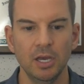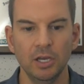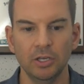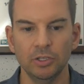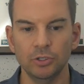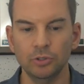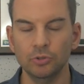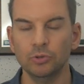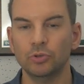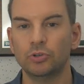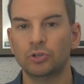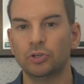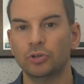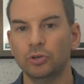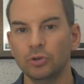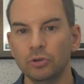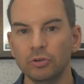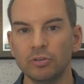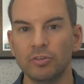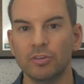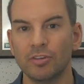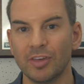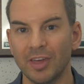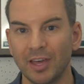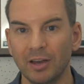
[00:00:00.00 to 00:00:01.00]
You
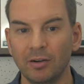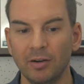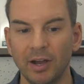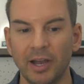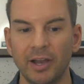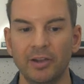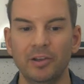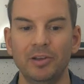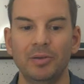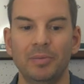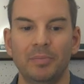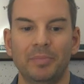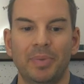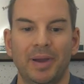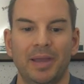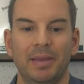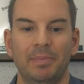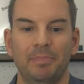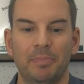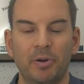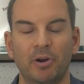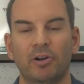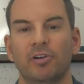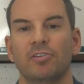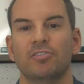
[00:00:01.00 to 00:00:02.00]
could scale out by
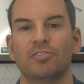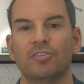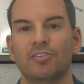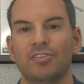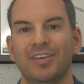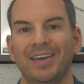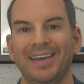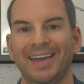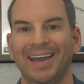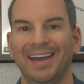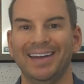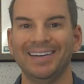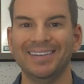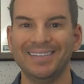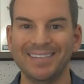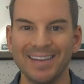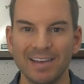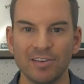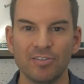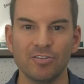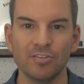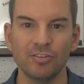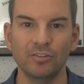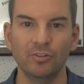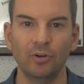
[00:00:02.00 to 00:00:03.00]
purchasing
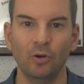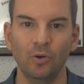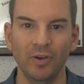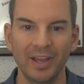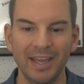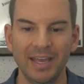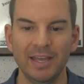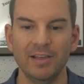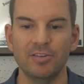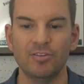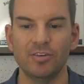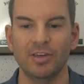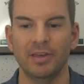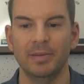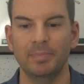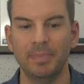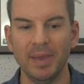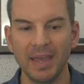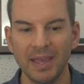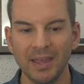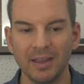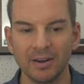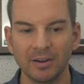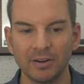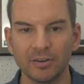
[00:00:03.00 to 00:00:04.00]
additional HA
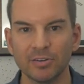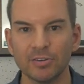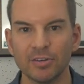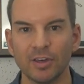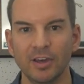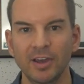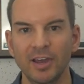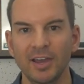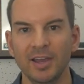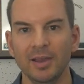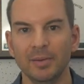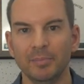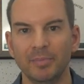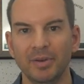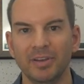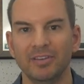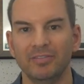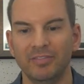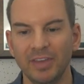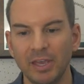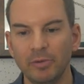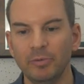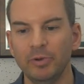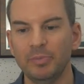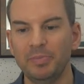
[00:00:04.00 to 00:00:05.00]
pairs, but
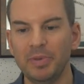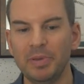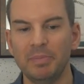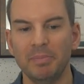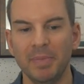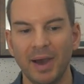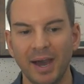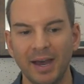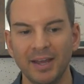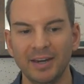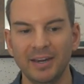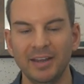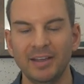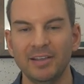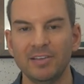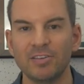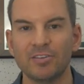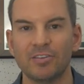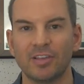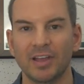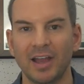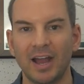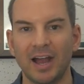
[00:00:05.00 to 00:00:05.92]
they would be managed